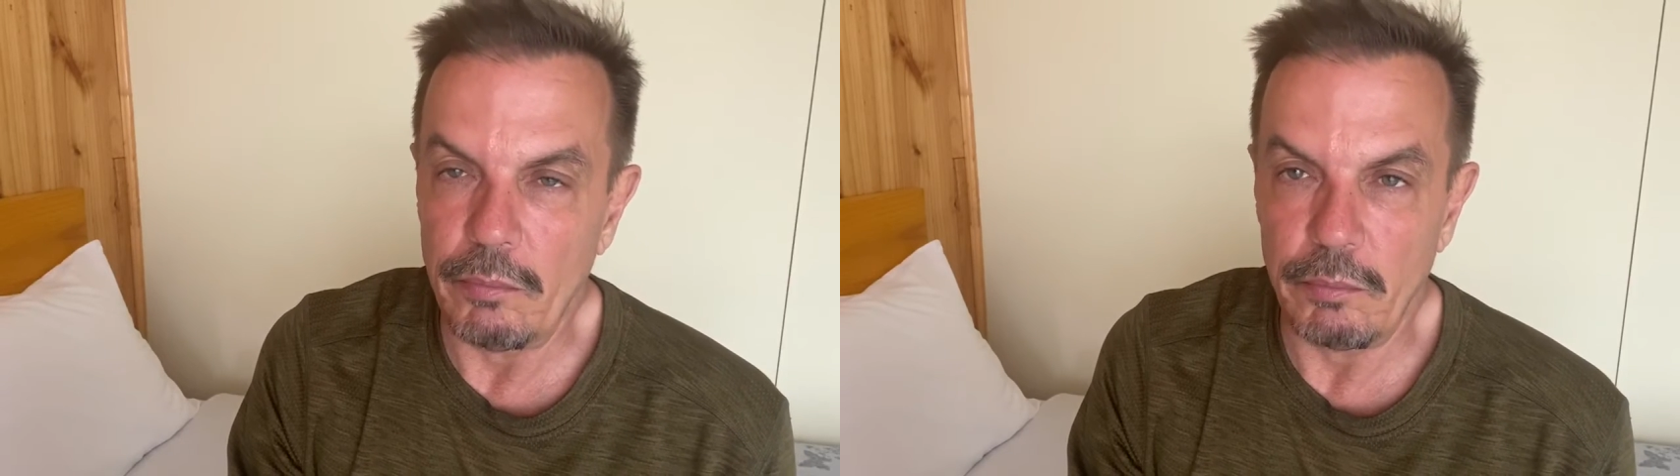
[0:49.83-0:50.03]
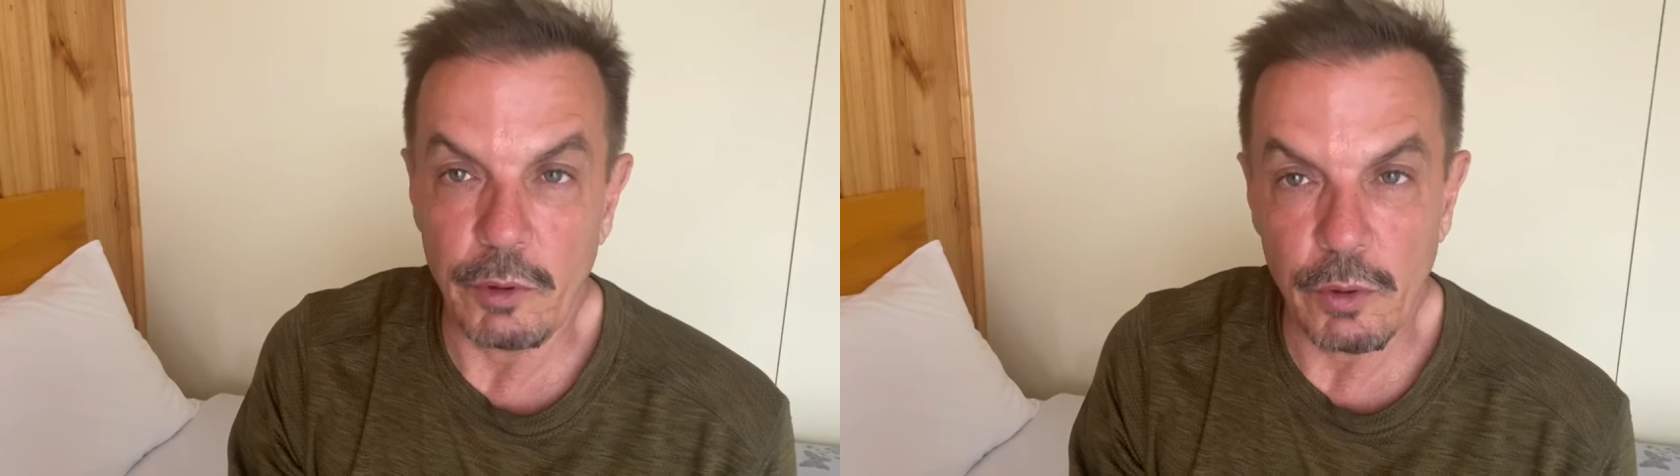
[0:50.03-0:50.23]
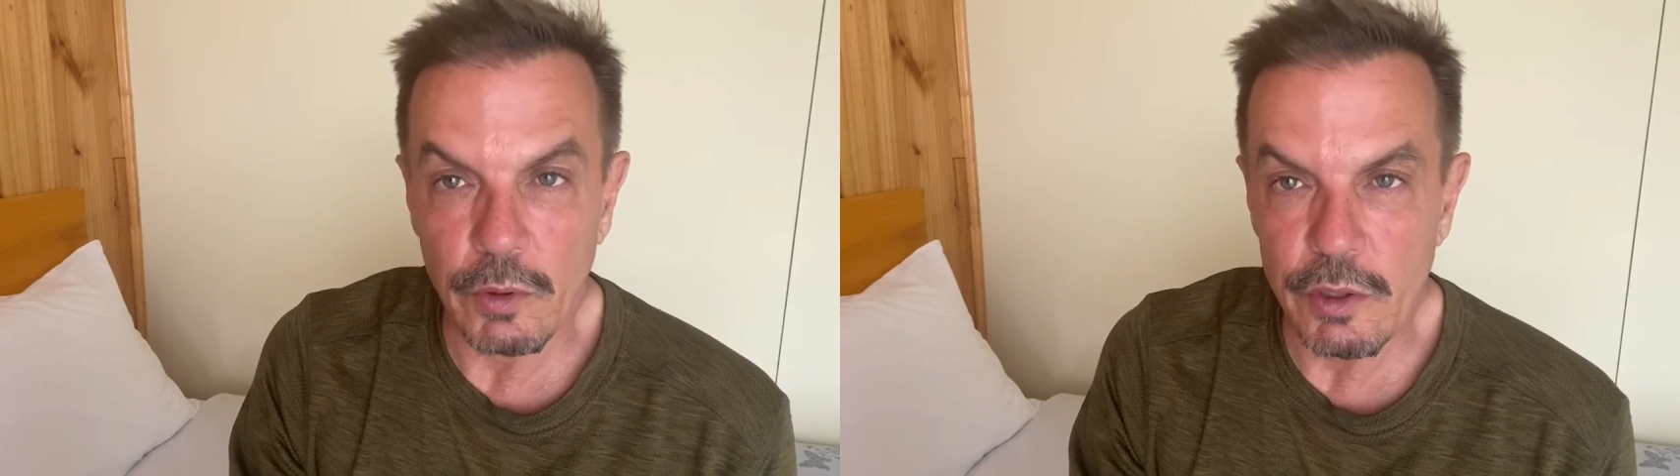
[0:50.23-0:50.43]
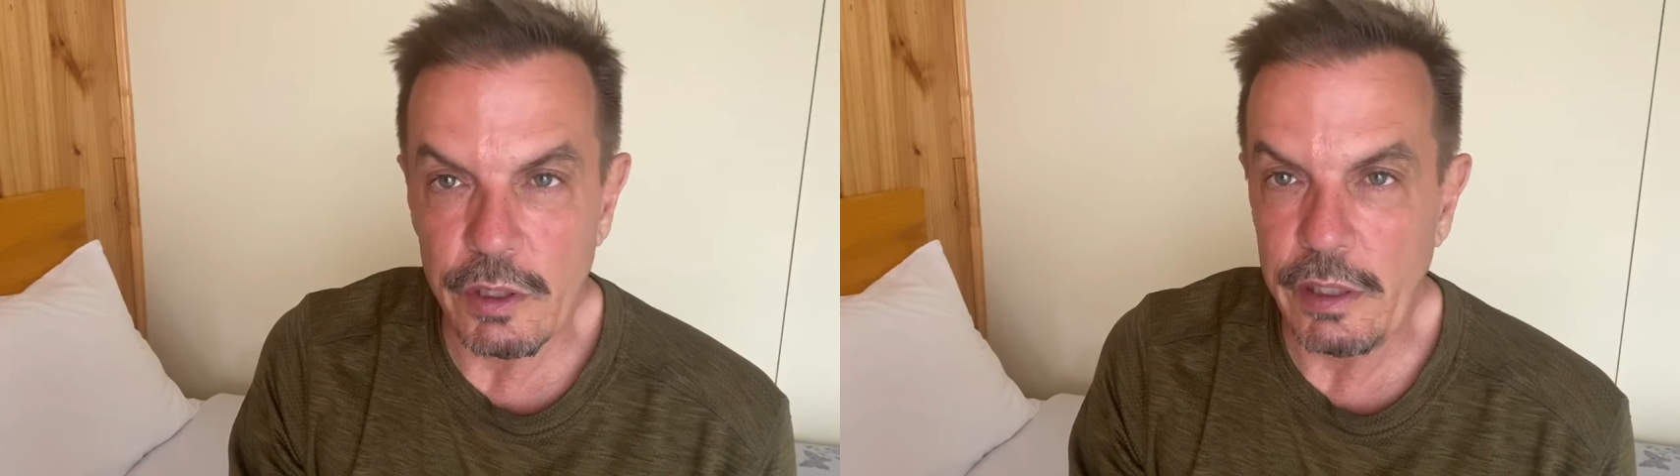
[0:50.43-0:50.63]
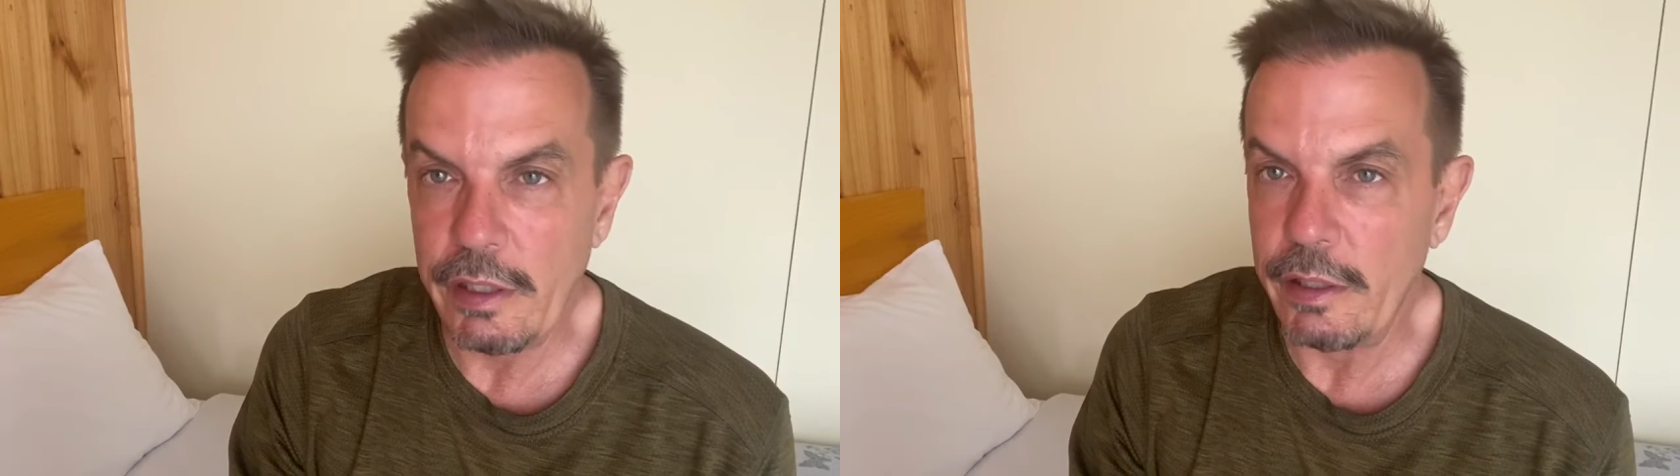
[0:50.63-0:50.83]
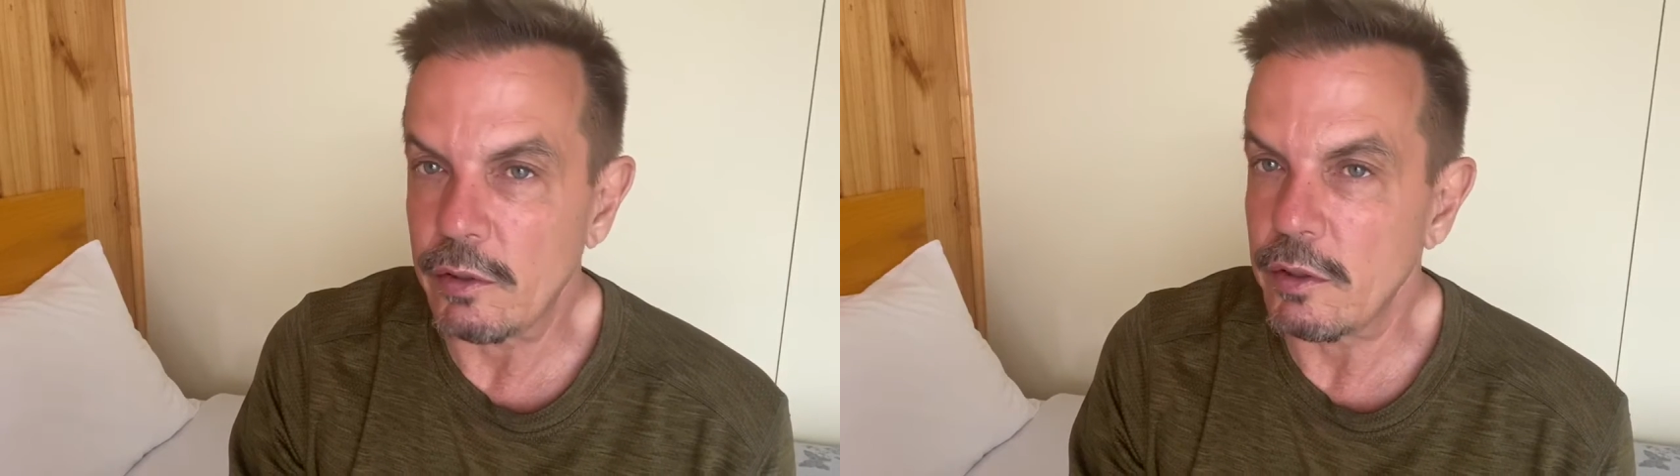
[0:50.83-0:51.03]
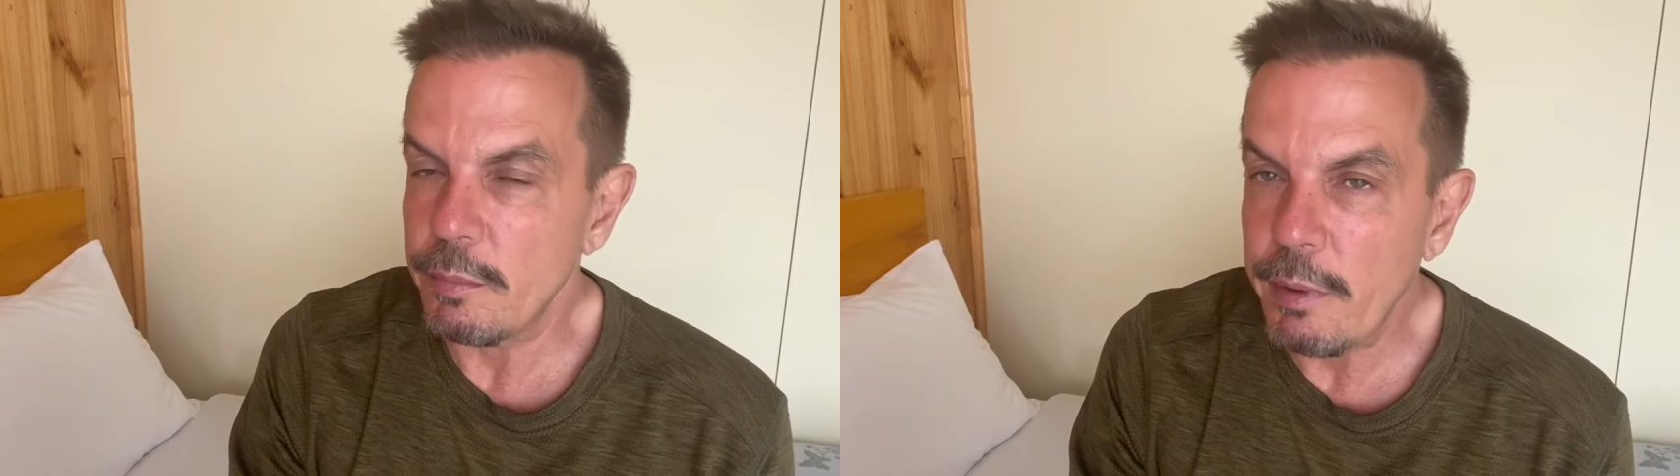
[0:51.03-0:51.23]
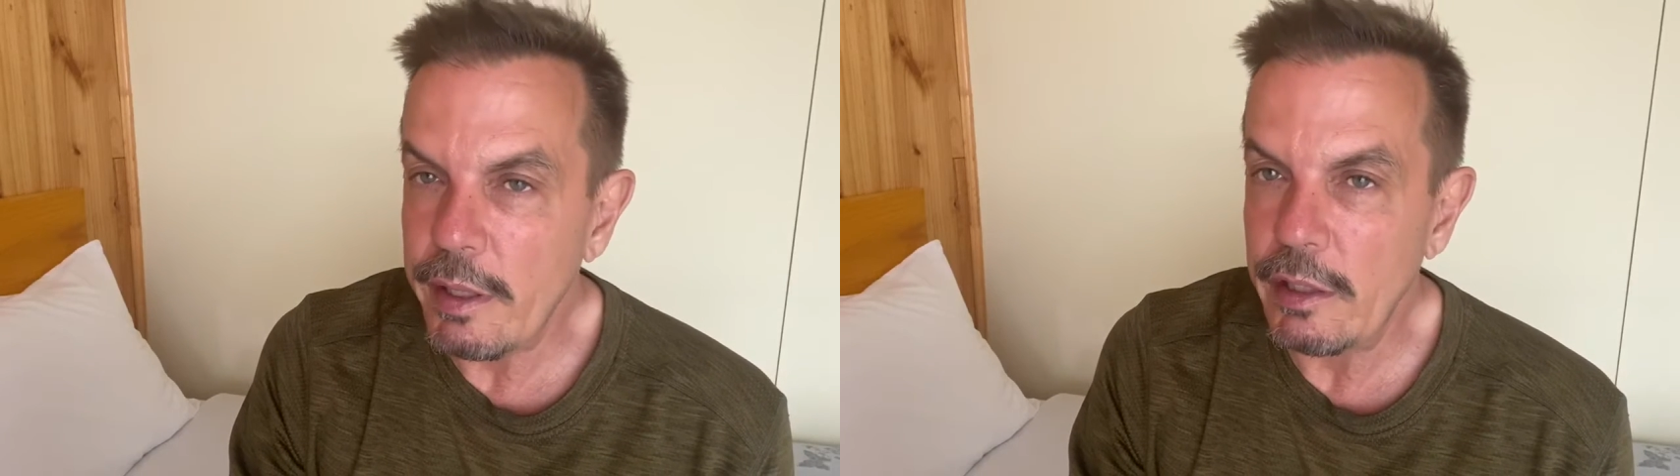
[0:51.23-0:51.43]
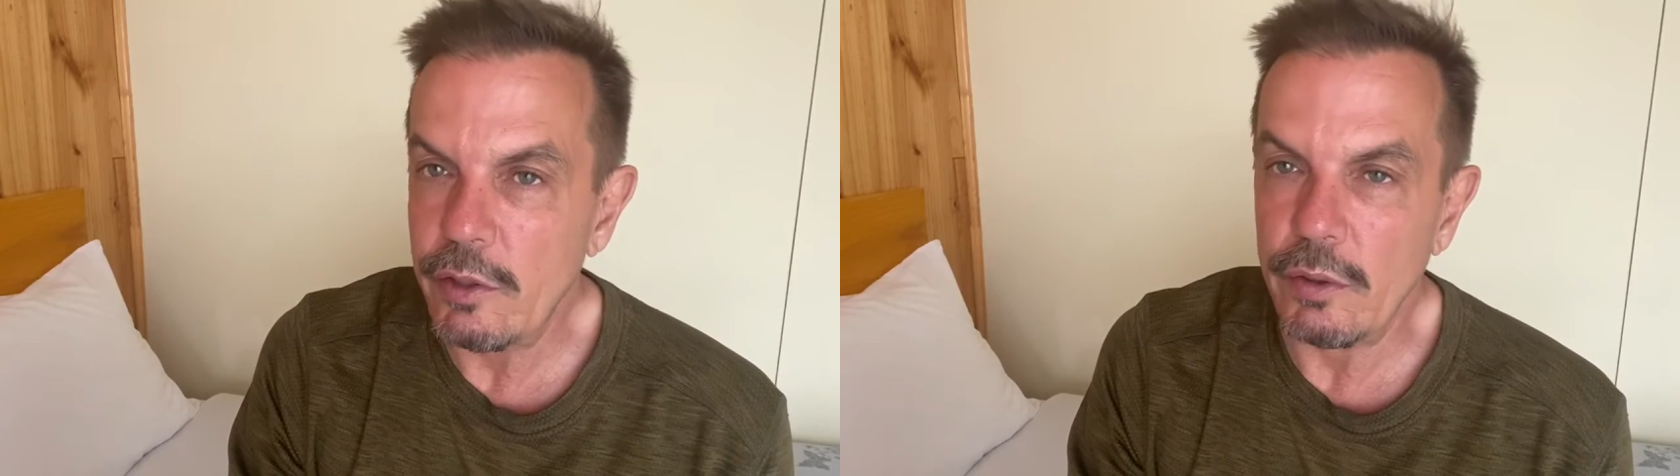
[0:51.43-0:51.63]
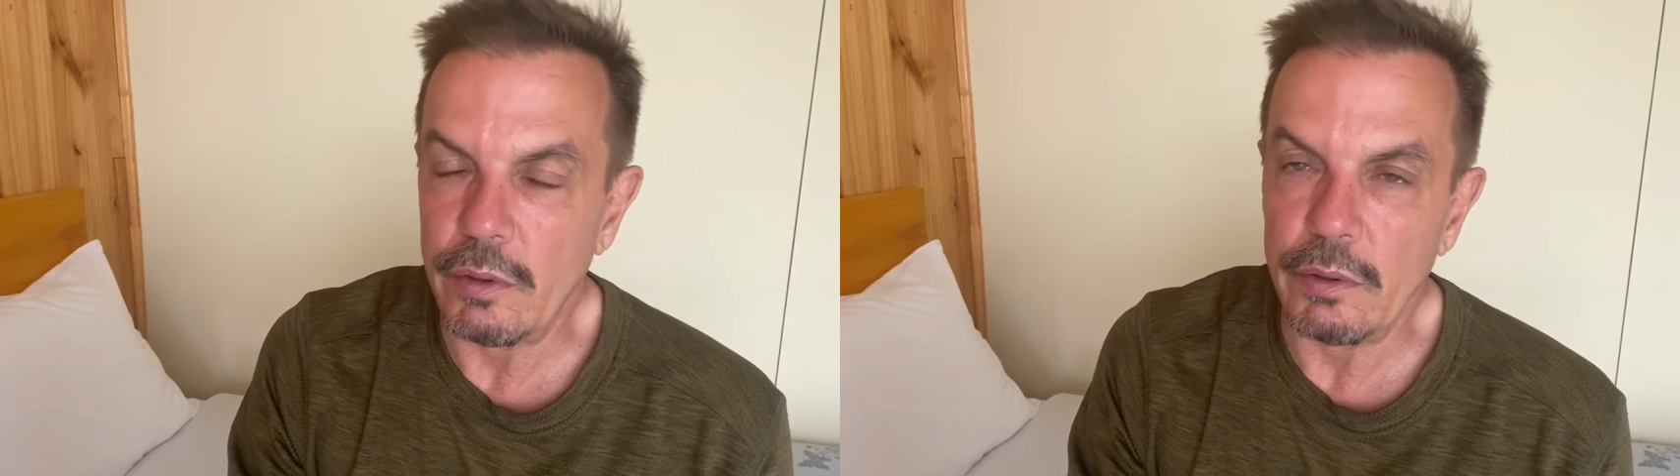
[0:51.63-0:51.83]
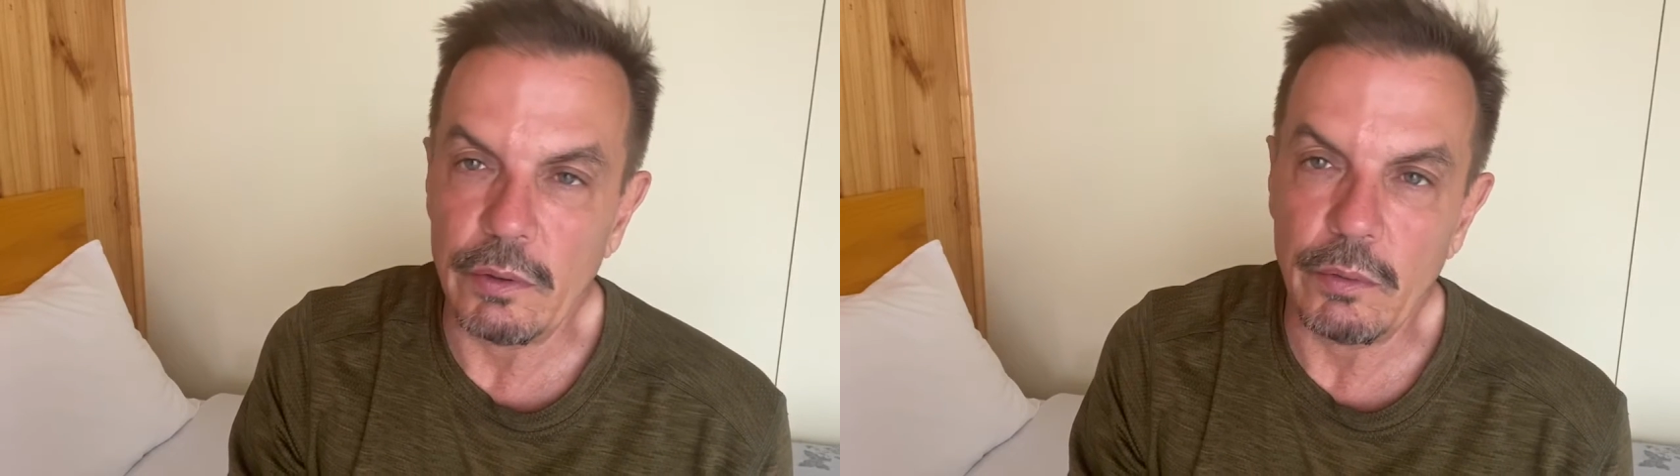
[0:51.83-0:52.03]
eulogy or speech or